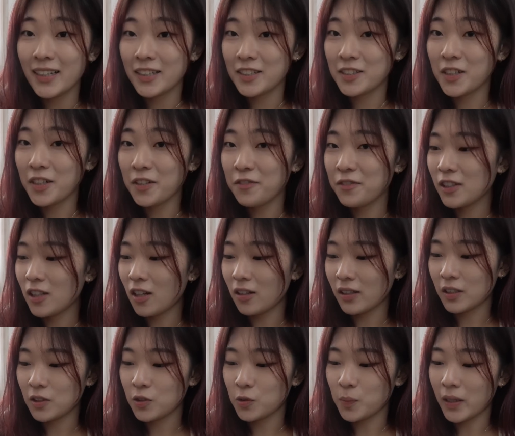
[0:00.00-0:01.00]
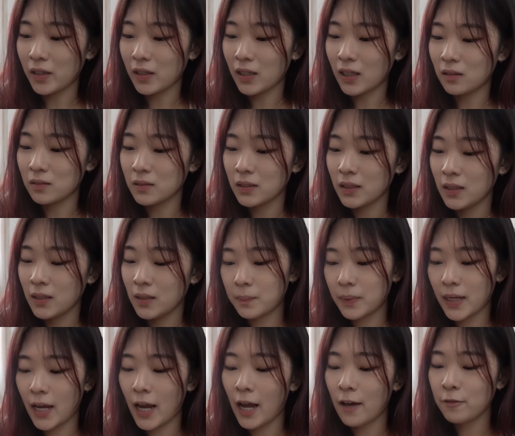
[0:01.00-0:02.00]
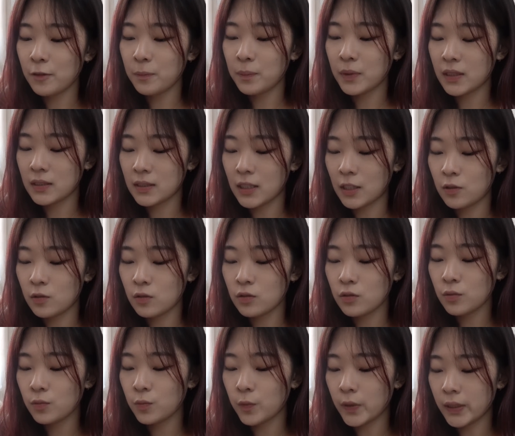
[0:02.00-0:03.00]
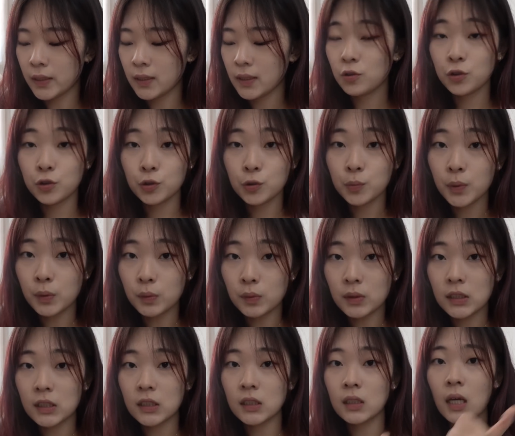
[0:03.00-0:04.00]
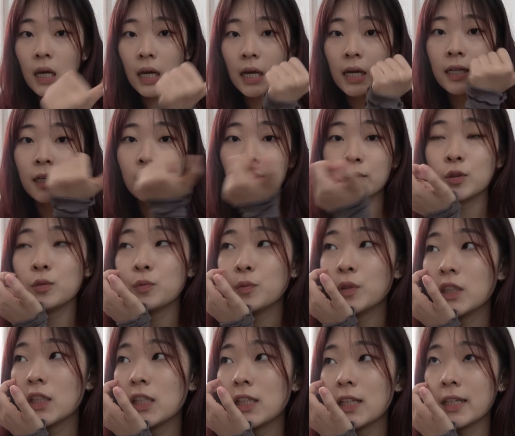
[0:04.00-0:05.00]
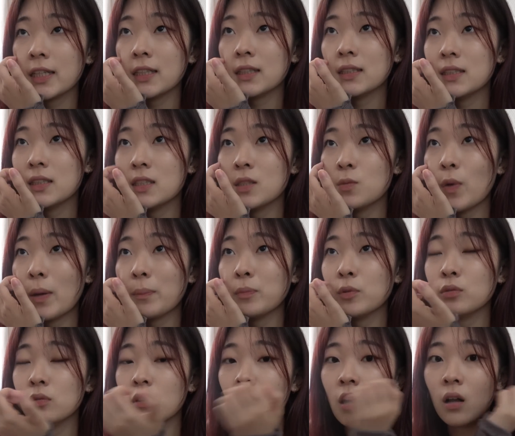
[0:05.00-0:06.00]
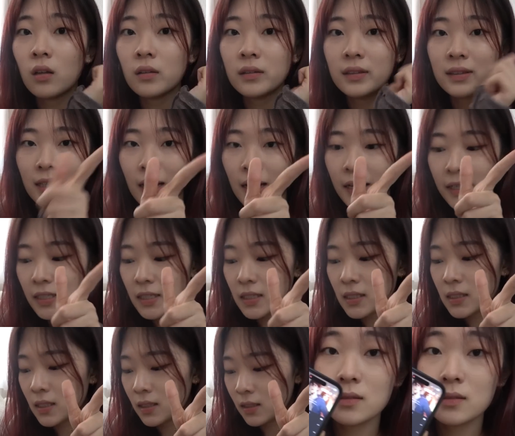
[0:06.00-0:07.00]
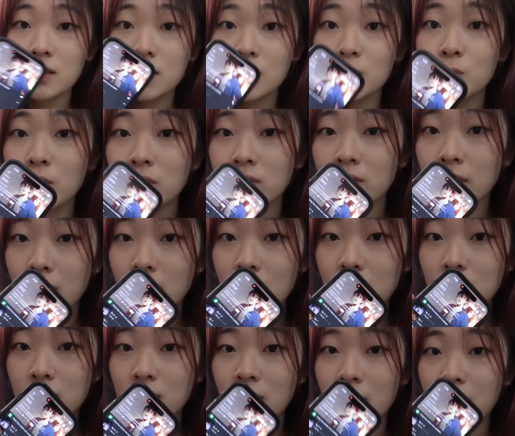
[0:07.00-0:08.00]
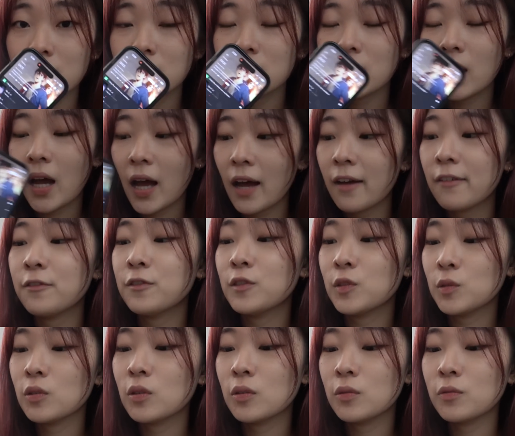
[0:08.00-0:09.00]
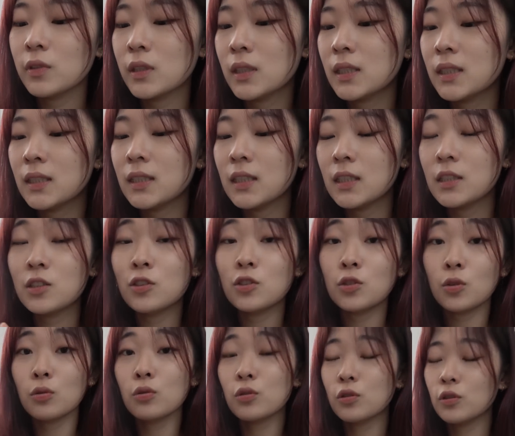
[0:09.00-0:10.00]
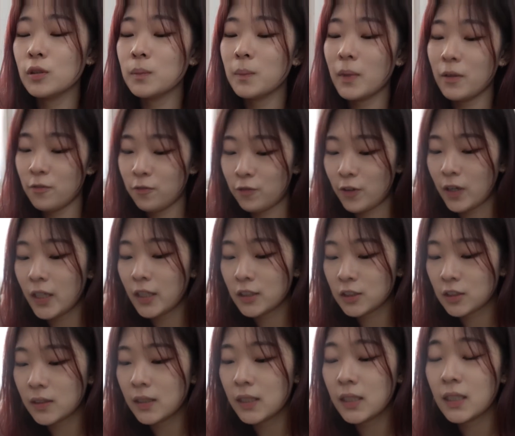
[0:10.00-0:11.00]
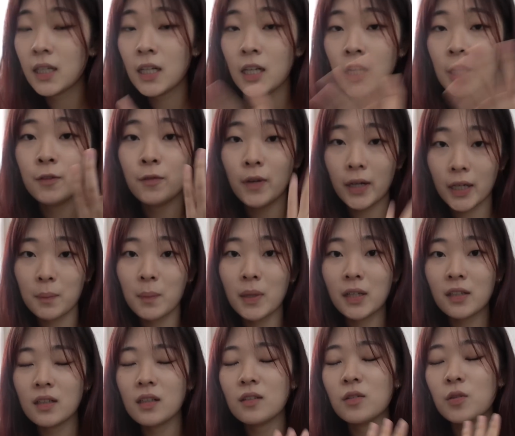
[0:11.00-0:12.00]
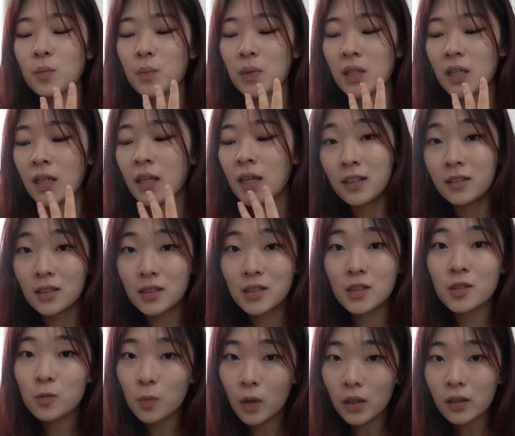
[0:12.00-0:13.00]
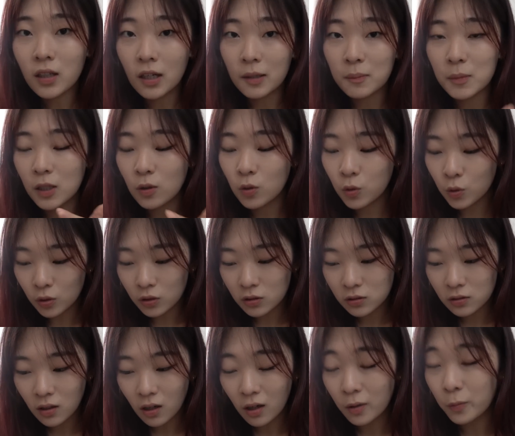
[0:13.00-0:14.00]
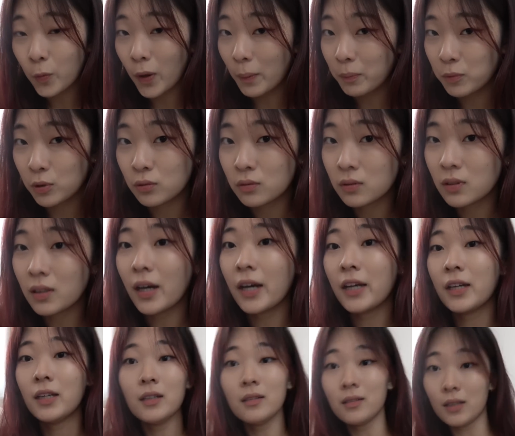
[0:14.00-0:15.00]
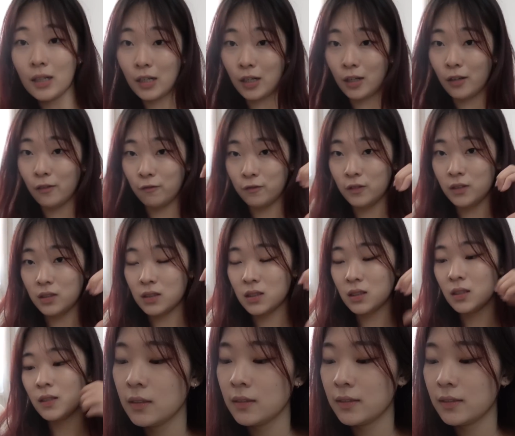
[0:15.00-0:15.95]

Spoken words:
It's not even logged into my account, but I have it because I used to read True Beauty, and I also really like this webtoon called Dice. This one right here, you guys have to go read it. It's so good. My friend actually recommended it to me. This is what got me hooked on Webtoon. I love this.